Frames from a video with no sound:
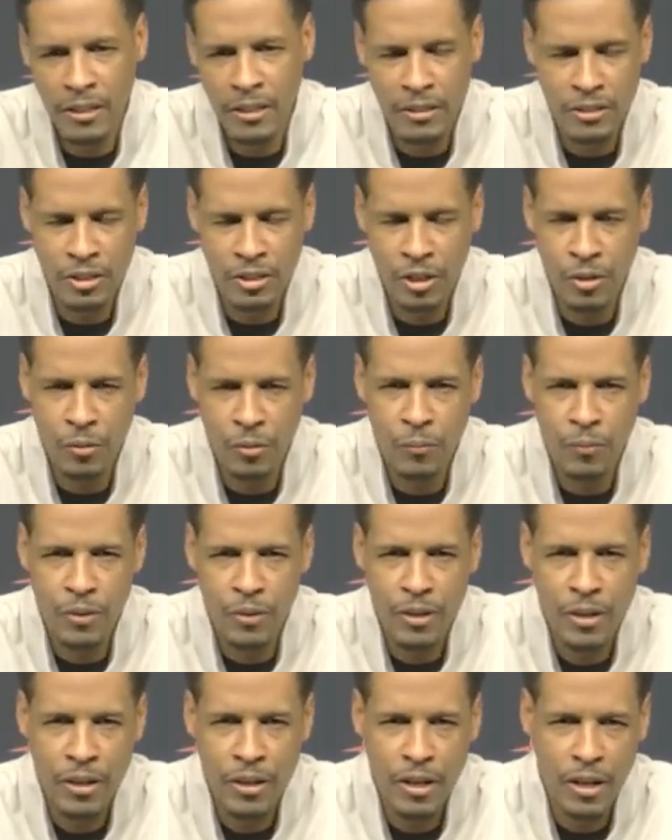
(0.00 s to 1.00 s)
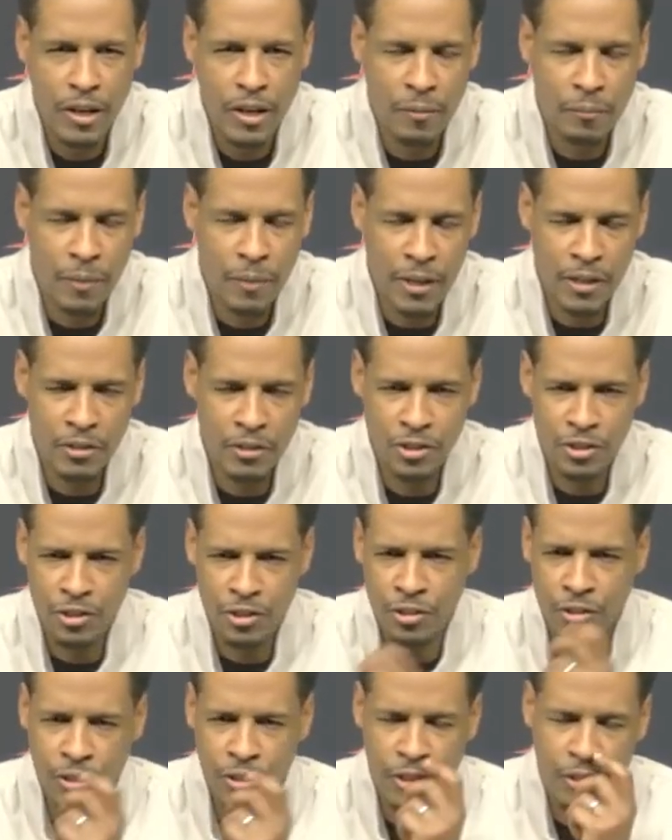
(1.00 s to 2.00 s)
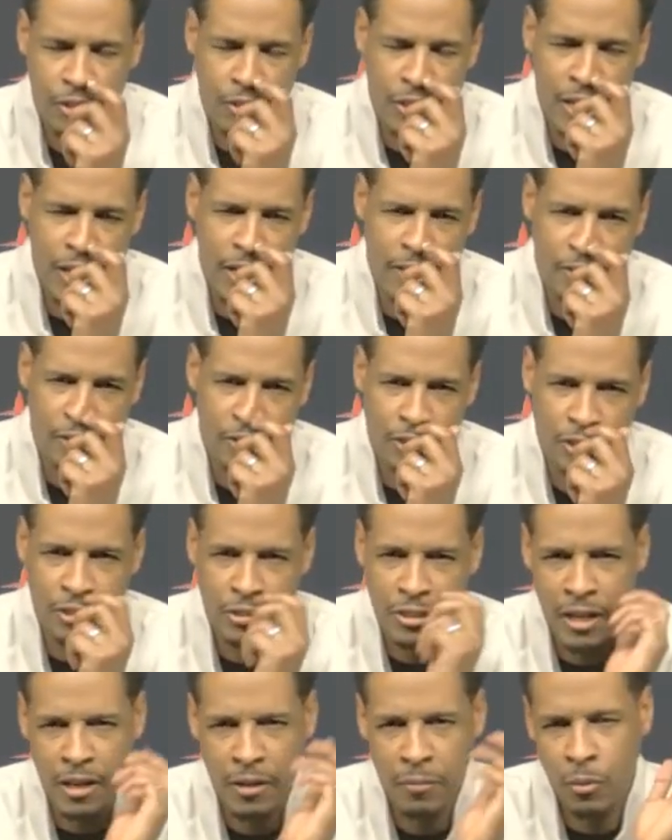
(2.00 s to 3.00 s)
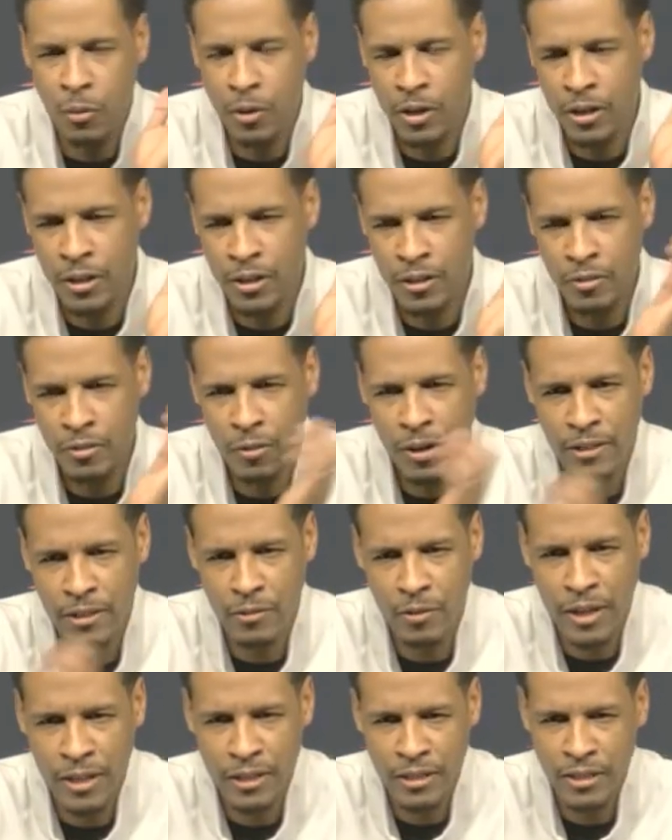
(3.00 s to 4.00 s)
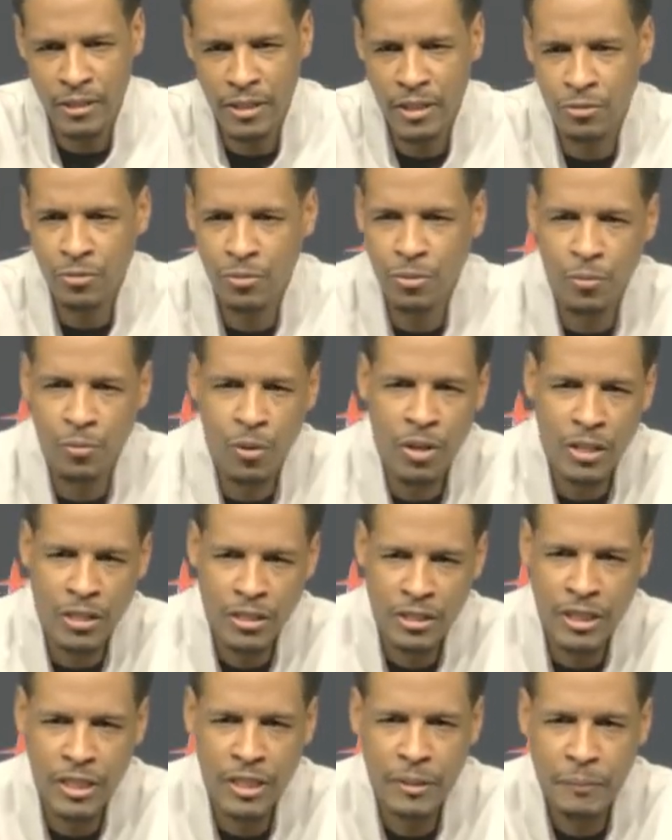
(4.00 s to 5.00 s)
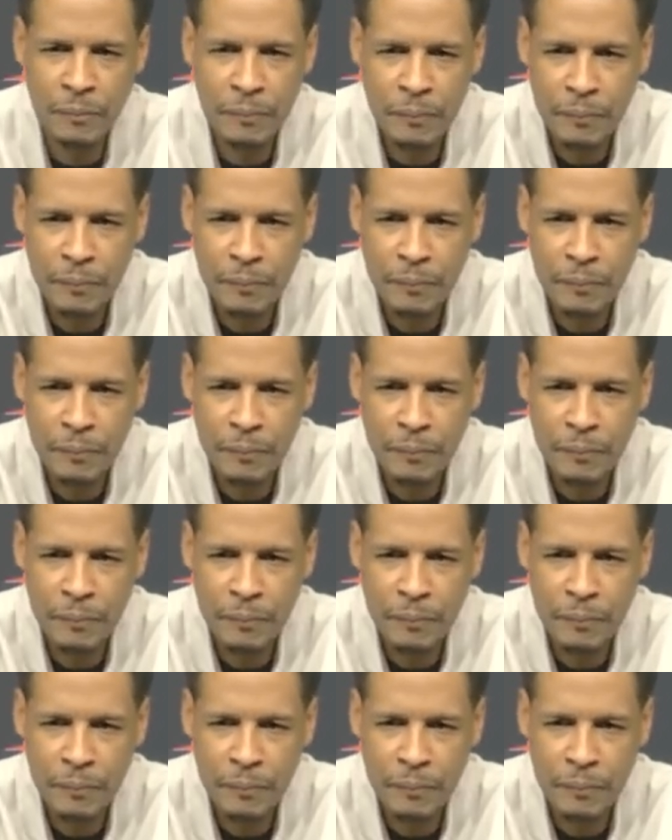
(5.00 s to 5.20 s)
So making sure that guys are just kind of pointing in the right direction, that's what we want to see.